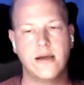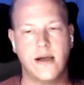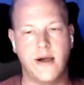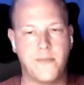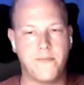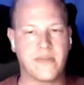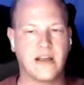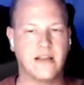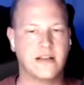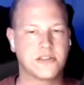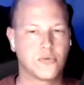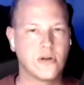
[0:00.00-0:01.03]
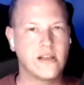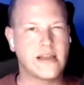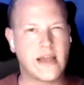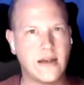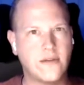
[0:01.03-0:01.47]
And that's really
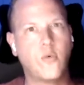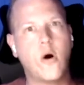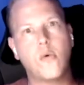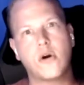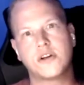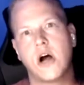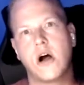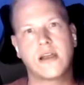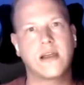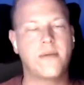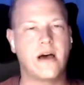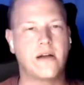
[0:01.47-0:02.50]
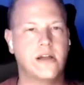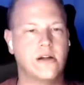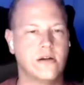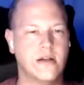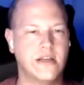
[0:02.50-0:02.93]
kind of what we're talking about
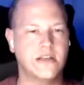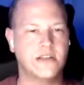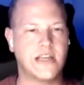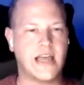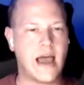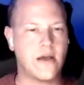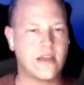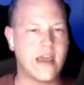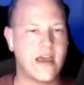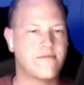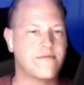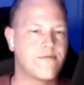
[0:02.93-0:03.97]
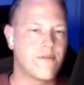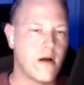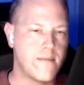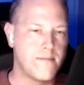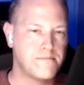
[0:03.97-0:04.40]
here, is how to get
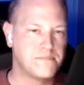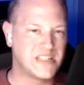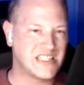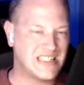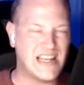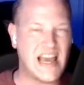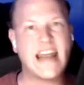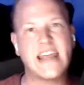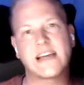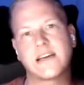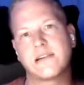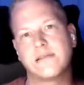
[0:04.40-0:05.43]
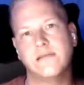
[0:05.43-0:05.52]
from static,